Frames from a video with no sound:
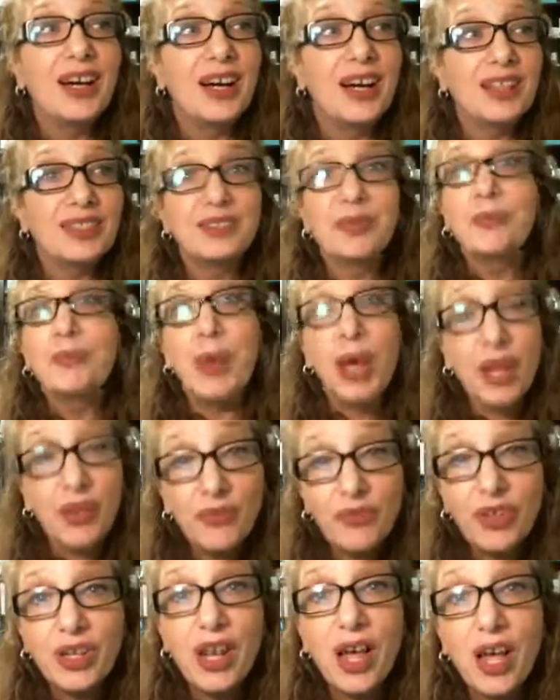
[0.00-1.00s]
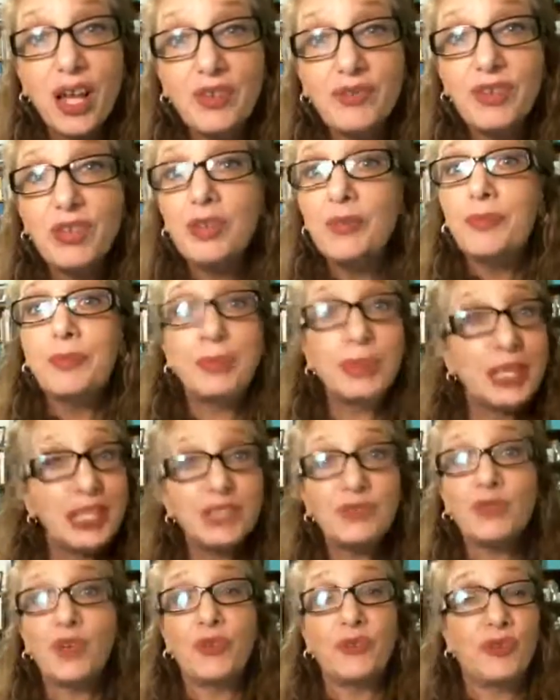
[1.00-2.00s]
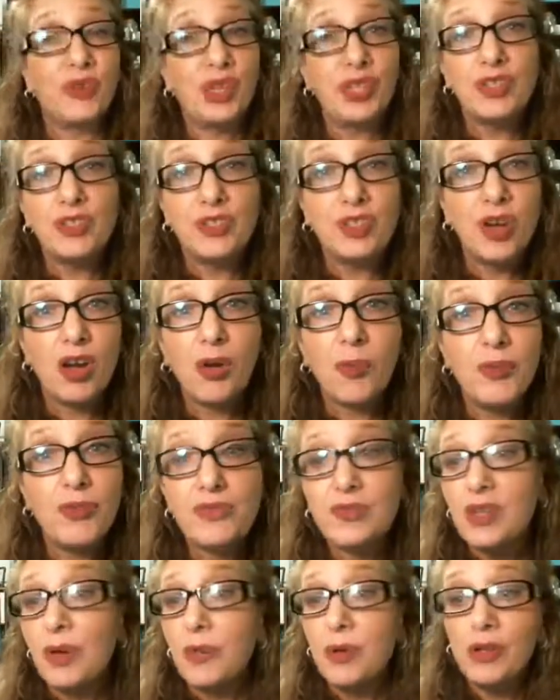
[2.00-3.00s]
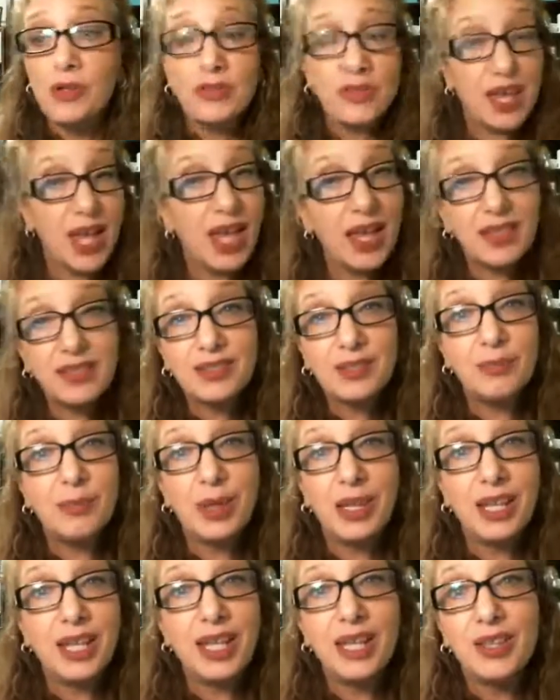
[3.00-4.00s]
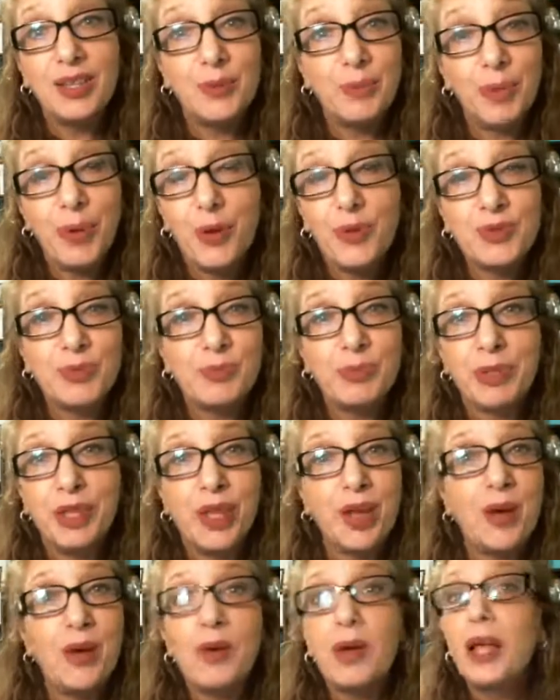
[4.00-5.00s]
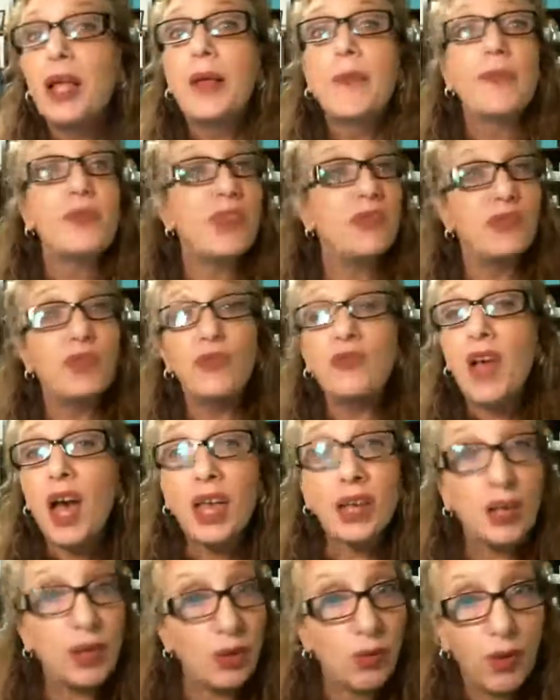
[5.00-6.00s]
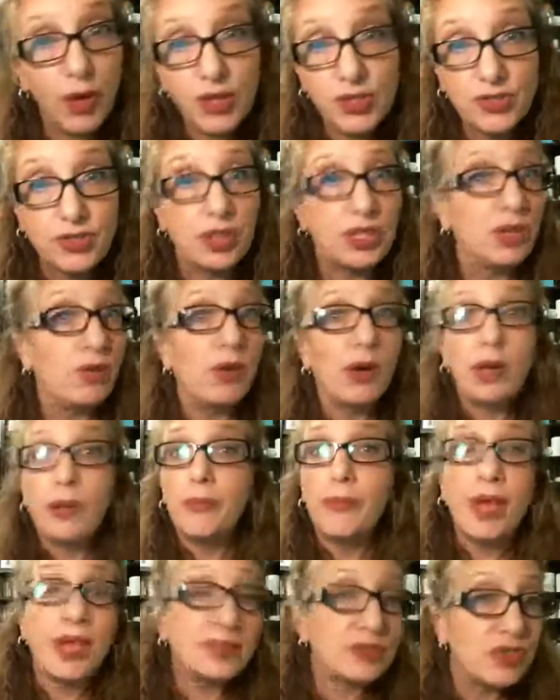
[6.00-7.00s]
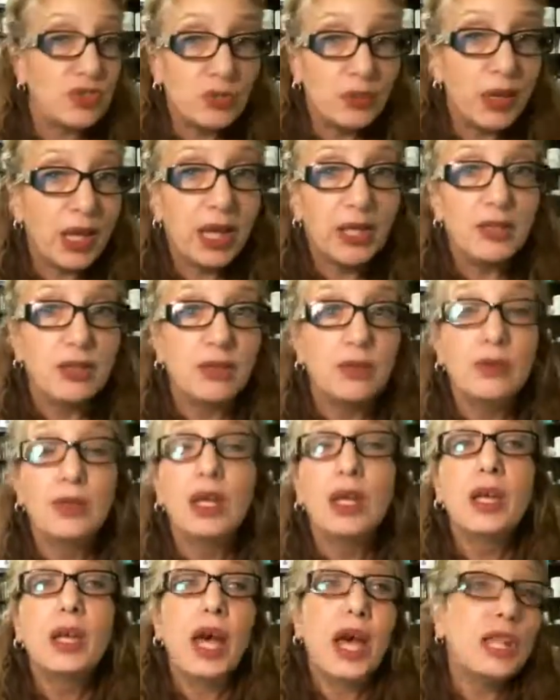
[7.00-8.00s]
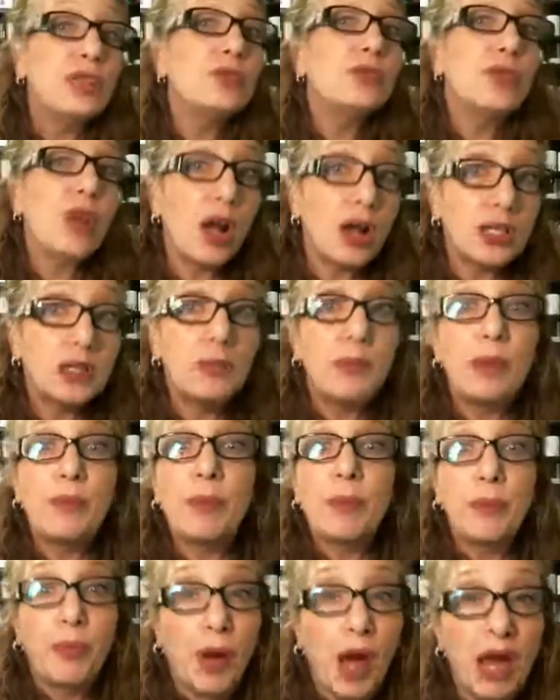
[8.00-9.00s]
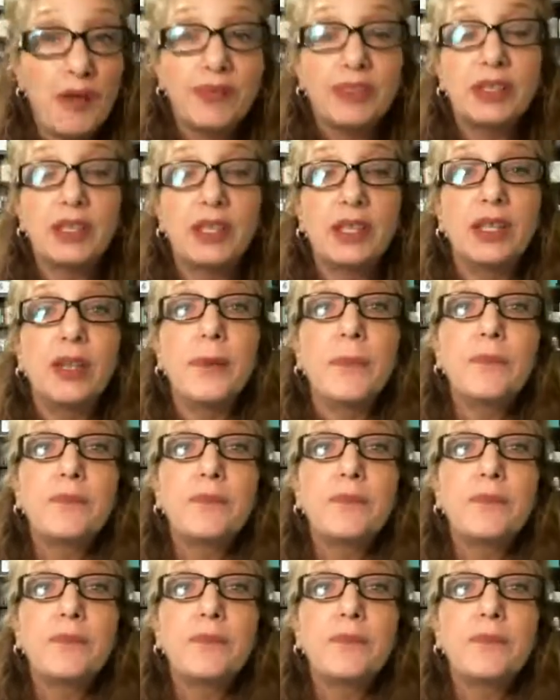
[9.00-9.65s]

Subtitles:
some benefit out of it, please feel free to share it with someone or tag somebody in the post below. If you've got a question, you want to message me. I do talk to people privately.